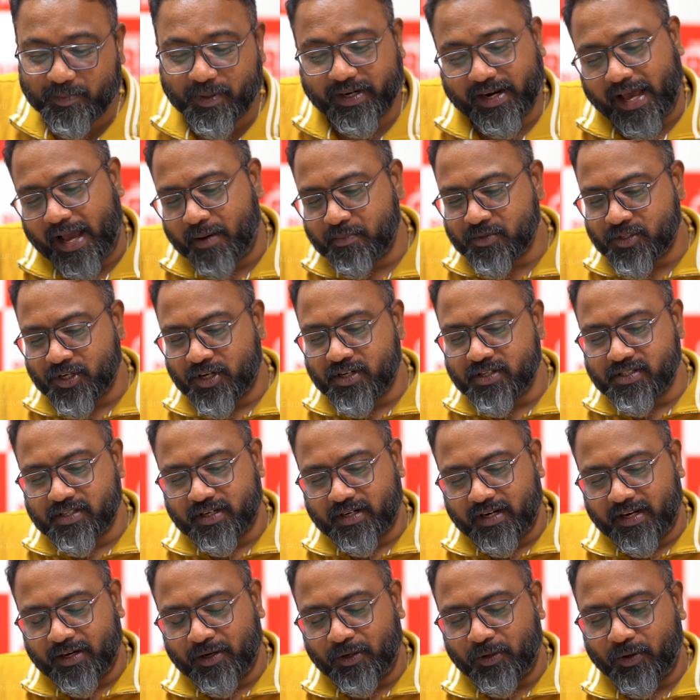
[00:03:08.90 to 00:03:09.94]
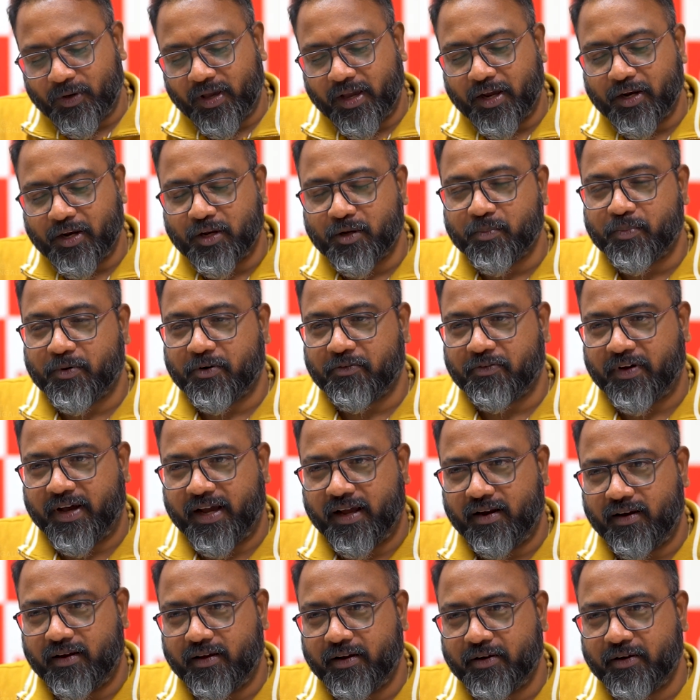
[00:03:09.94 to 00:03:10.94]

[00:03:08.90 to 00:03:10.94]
But I'm sure, sir, looking at your profile,